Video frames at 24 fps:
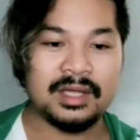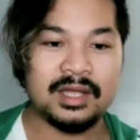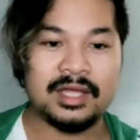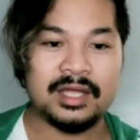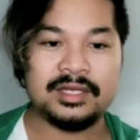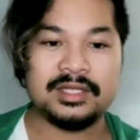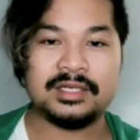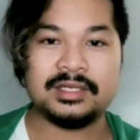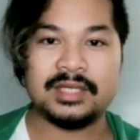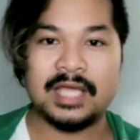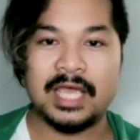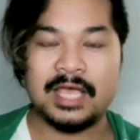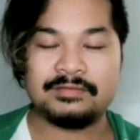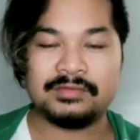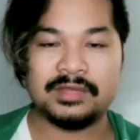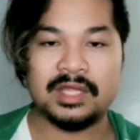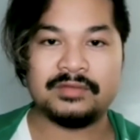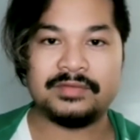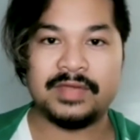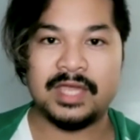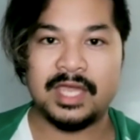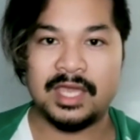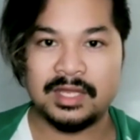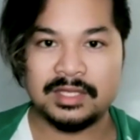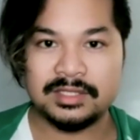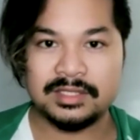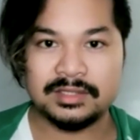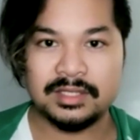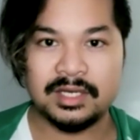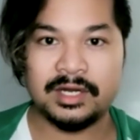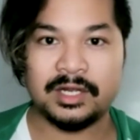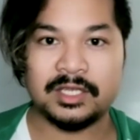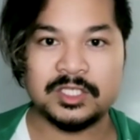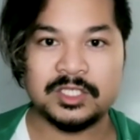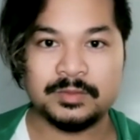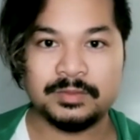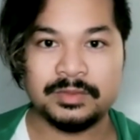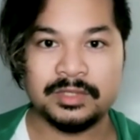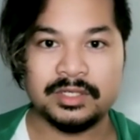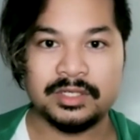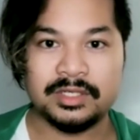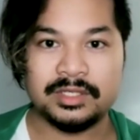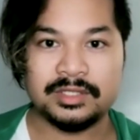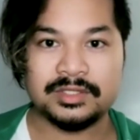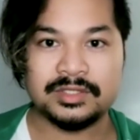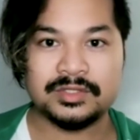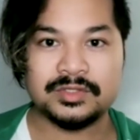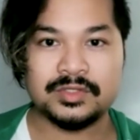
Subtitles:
I didn't have a lot of hands-on experience.